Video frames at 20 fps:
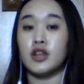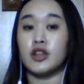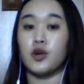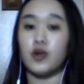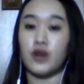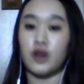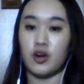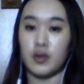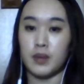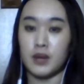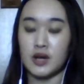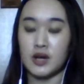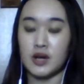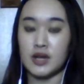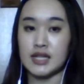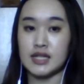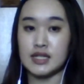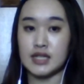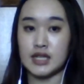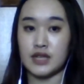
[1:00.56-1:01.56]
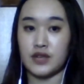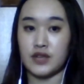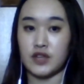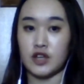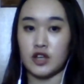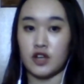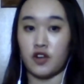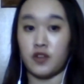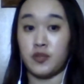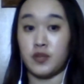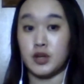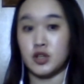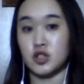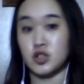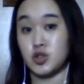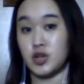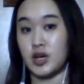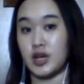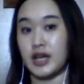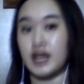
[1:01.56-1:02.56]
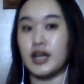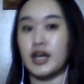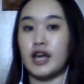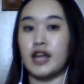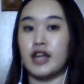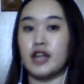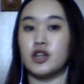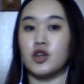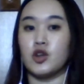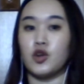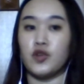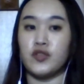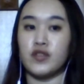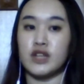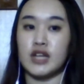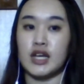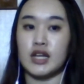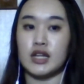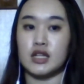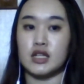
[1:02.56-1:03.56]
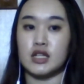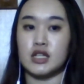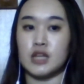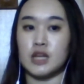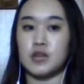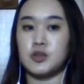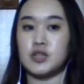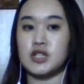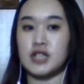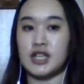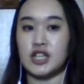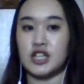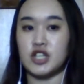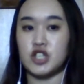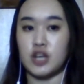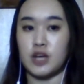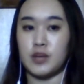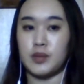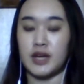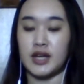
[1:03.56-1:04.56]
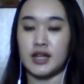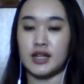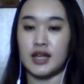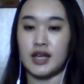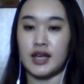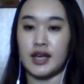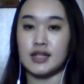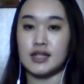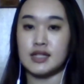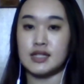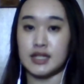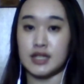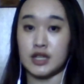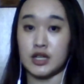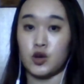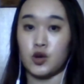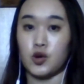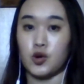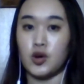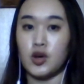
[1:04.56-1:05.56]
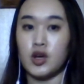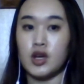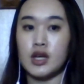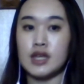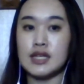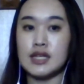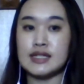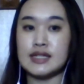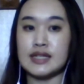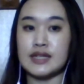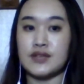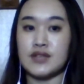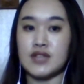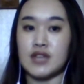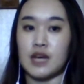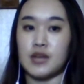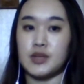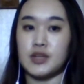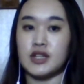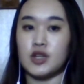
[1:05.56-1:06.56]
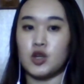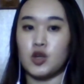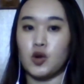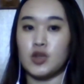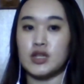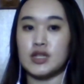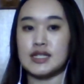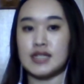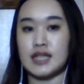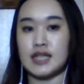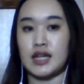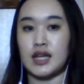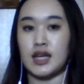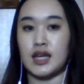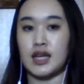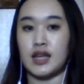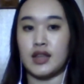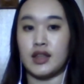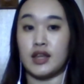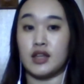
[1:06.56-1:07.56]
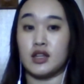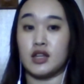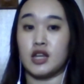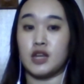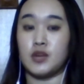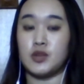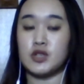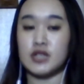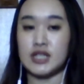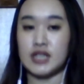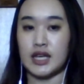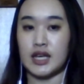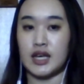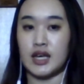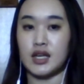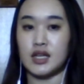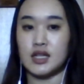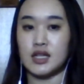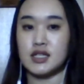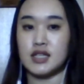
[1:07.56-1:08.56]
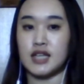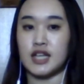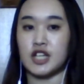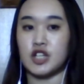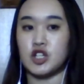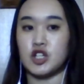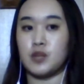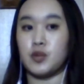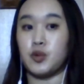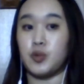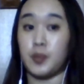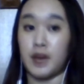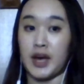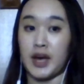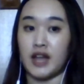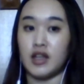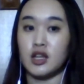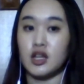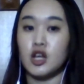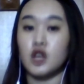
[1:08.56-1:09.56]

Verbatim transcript: whereabouts and safety of Peng Shuai. And overnight, the W T A chairman and C E O Steve Simon told the C N N that the W T A is actually prepared